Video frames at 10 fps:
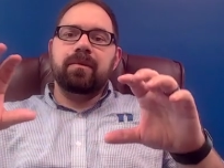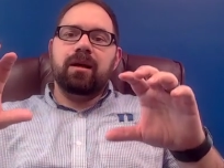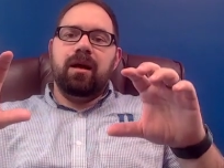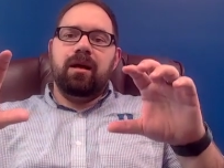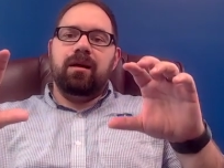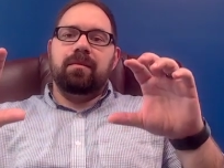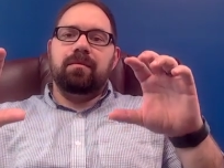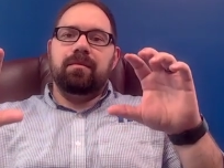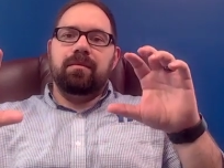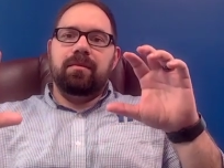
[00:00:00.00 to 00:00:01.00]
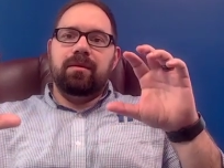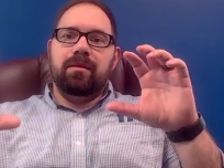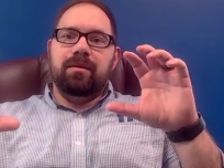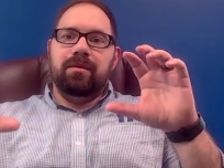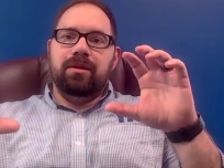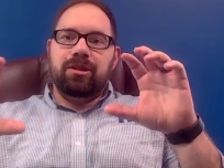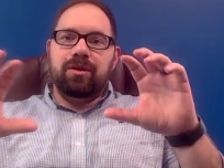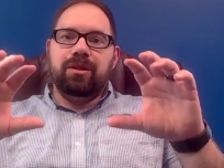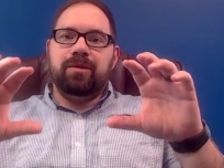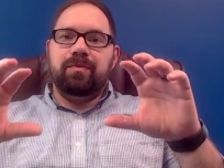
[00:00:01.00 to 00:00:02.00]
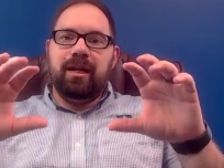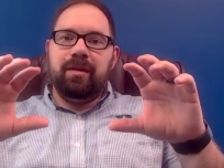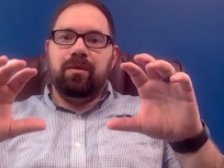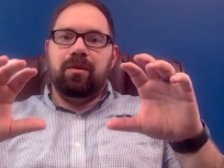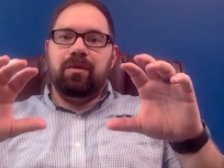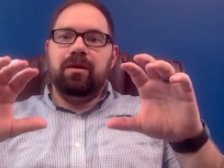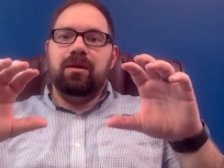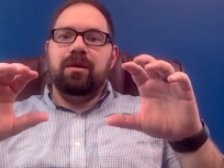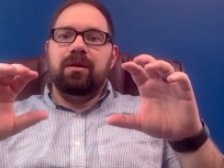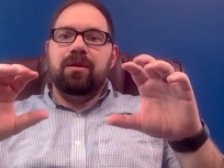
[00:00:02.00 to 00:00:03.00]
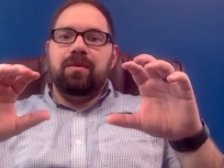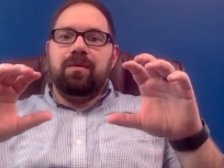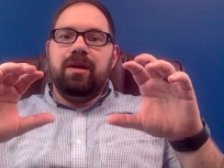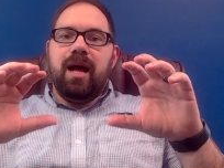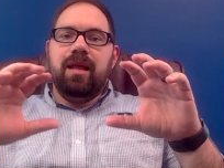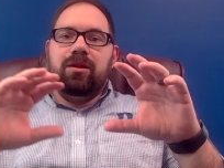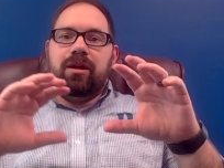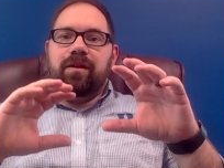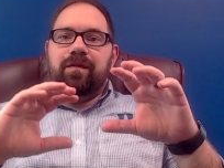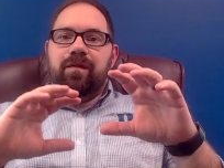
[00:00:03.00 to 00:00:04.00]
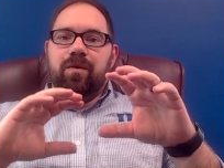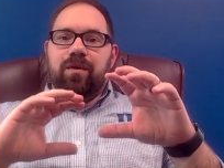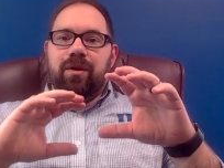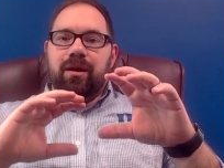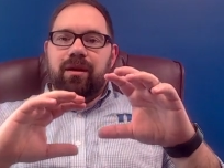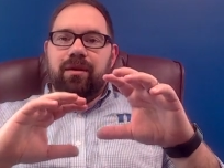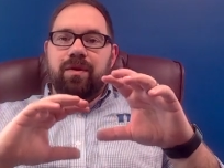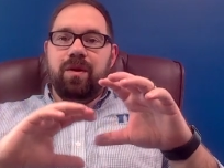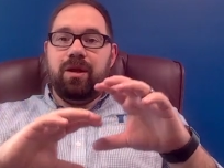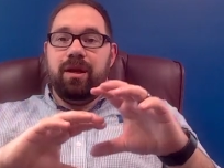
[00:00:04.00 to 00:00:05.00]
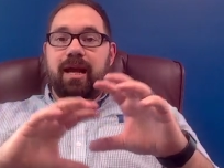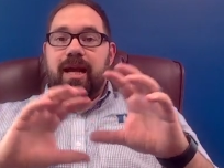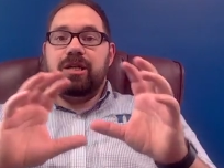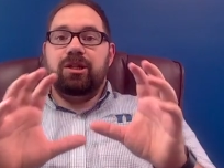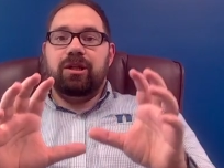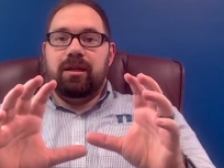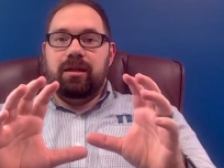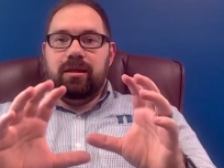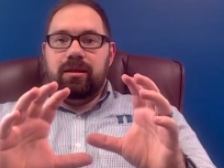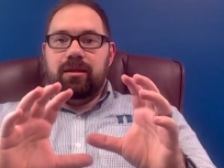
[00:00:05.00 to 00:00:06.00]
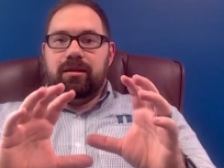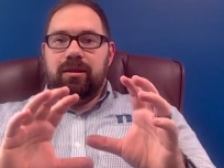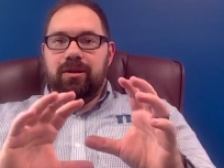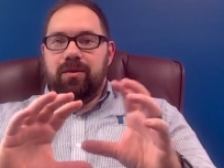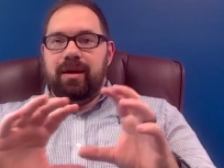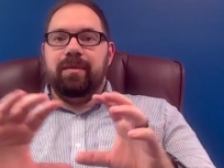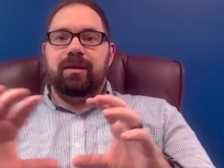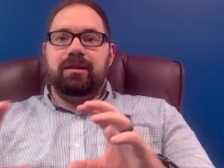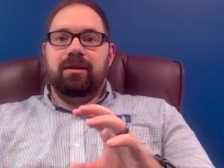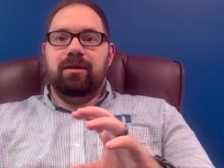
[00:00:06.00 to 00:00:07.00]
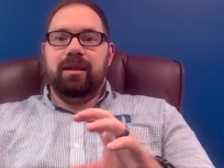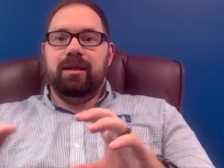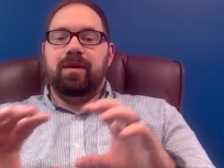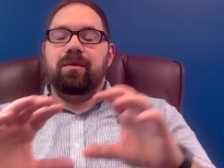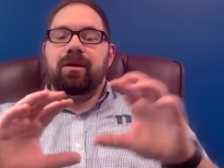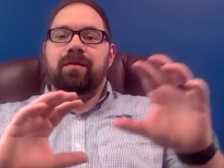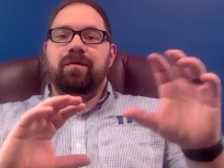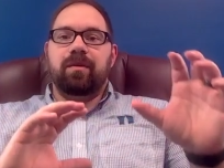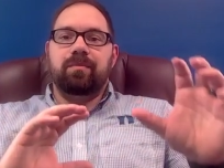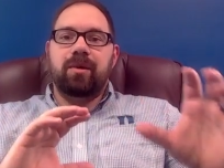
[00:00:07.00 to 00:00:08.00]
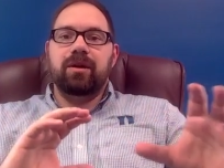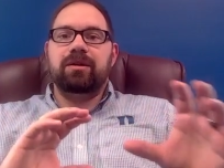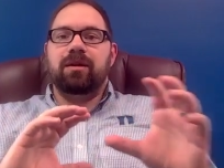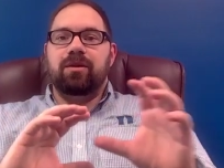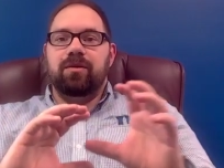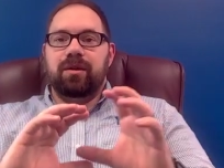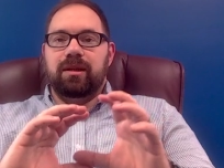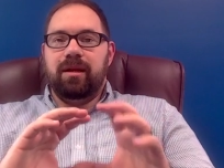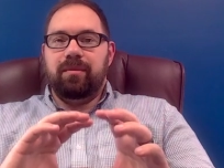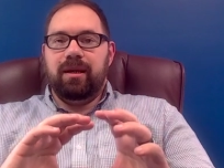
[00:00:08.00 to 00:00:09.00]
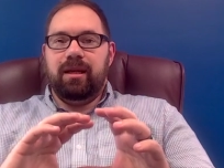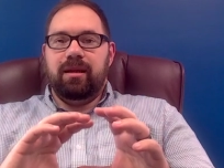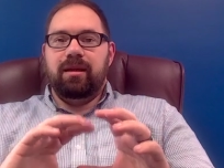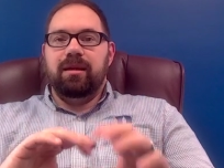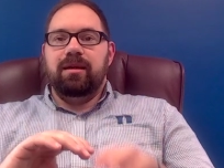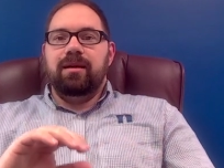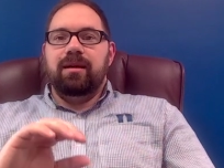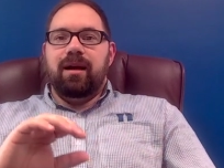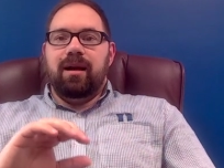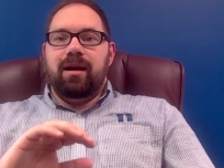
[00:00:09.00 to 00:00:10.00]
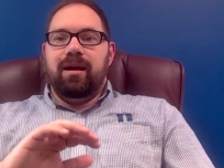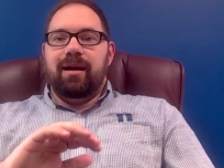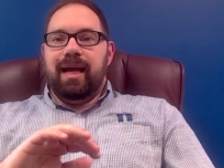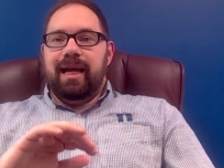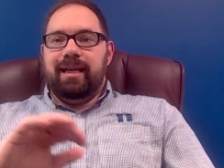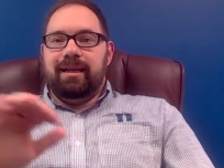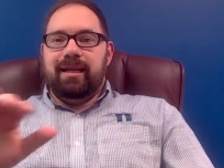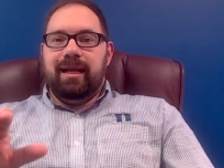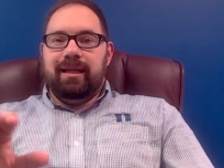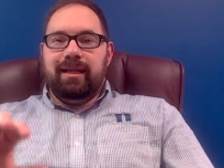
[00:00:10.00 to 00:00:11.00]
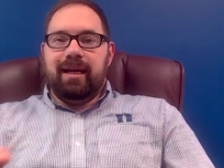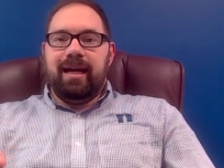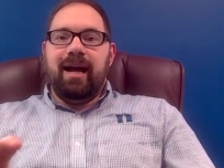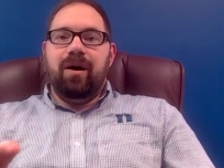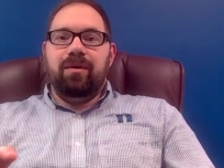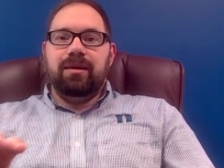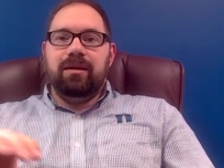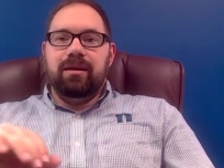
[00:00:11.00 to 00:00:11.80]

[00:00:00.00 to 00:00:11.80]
the Jewish people were not looking for the nation to do A, B, C, or D. They were looking for a person who would come in and kick out